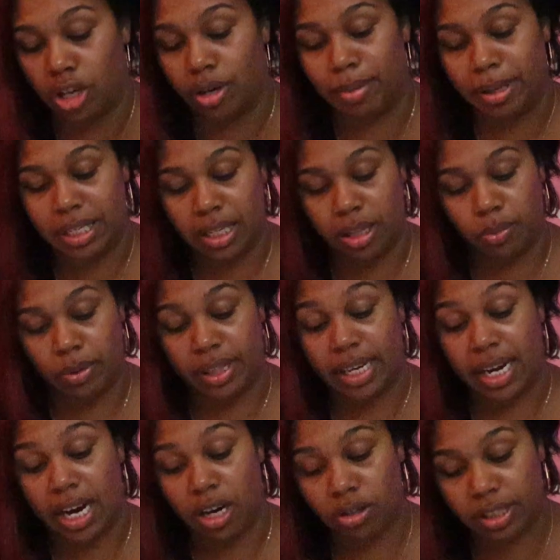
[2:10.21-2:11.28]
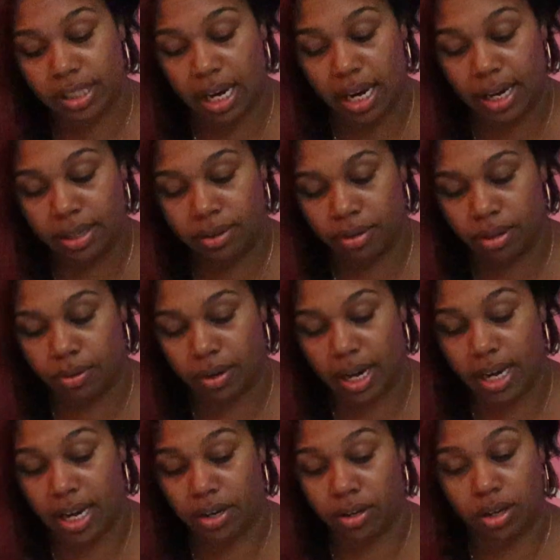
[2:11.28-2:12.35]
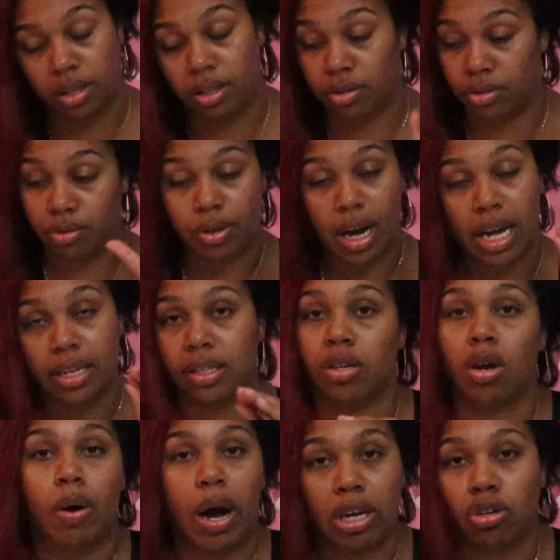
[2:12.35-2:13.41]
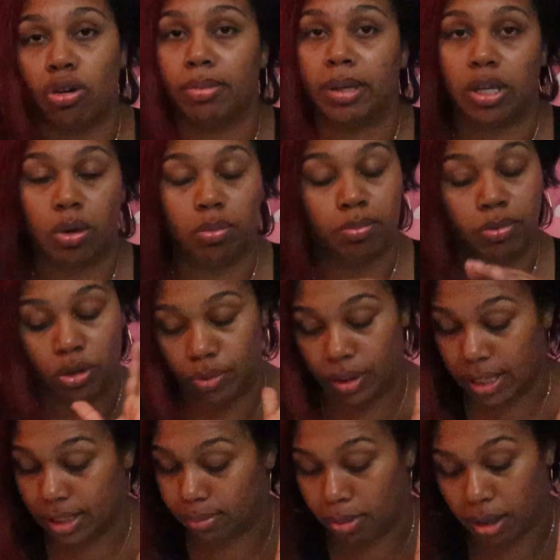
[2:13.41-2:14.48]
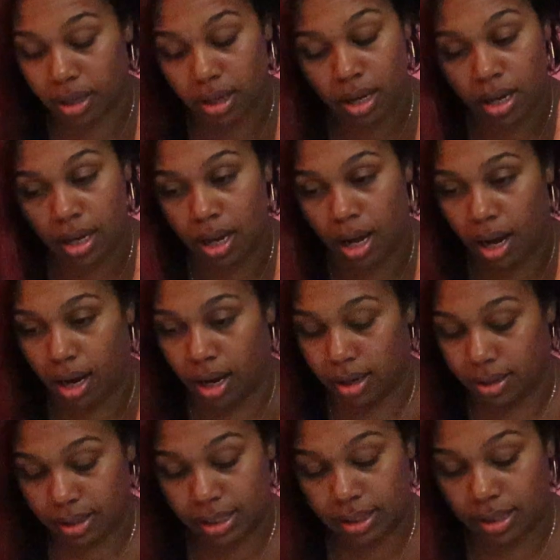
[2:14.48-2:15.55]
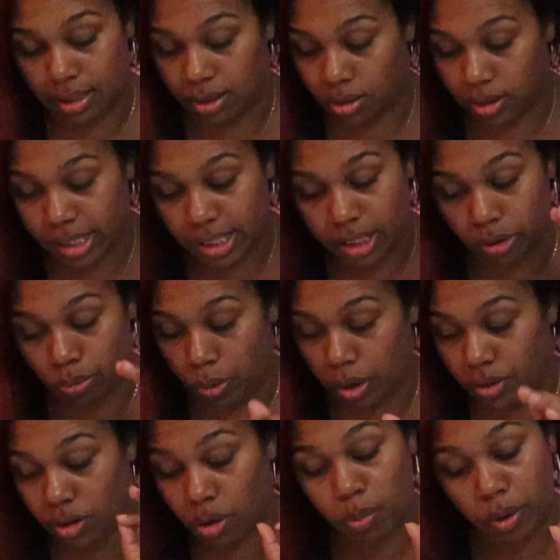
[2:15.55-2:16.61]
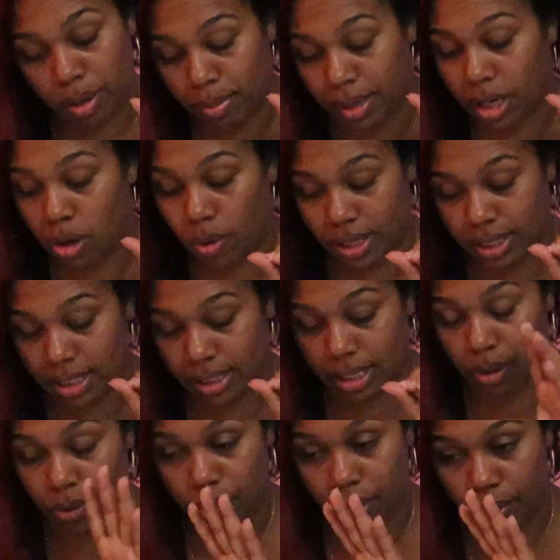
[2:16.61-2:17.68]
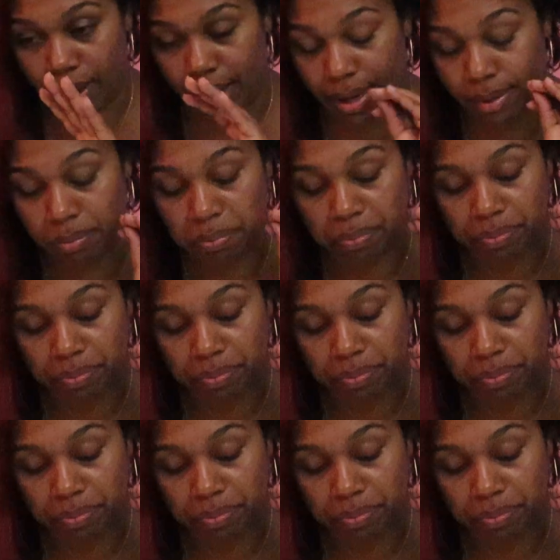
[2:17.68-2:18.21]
You could be dealing with an air sign, okay? And you guys know I normally don't do this, but uh, this is this is where they're wanting me to go in detail. Okay.